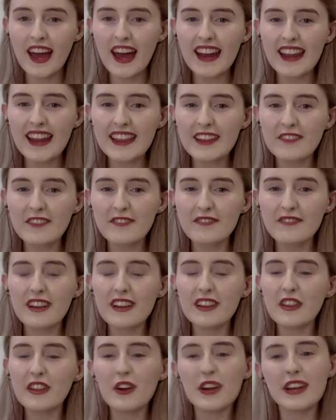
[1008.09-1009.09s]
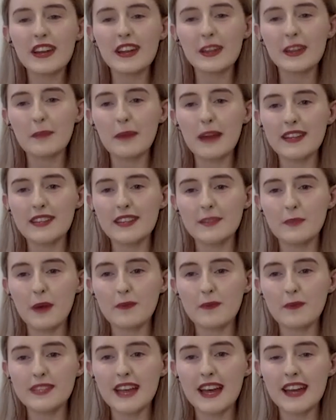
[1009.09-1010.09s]
I think looking at the pace the
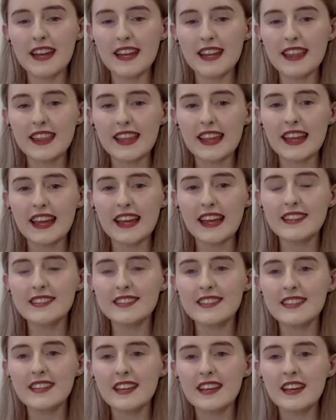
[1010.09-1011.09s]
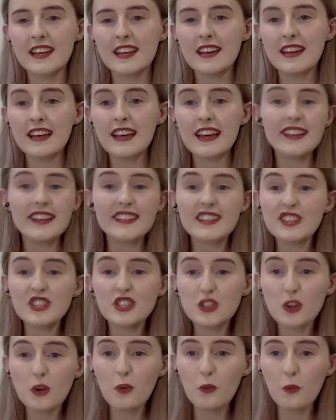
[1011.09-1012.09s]
Prem has had, I think he's
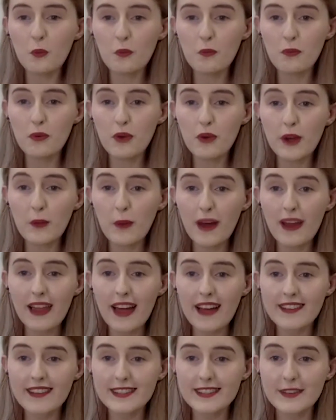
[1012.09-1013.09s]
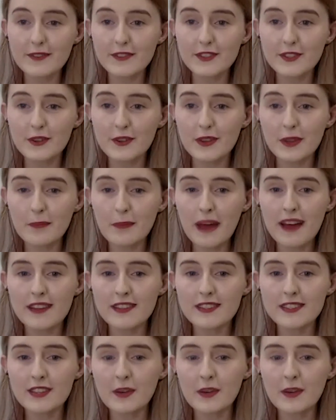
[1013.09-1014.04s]
actually done pretty well at Silverstone in the past.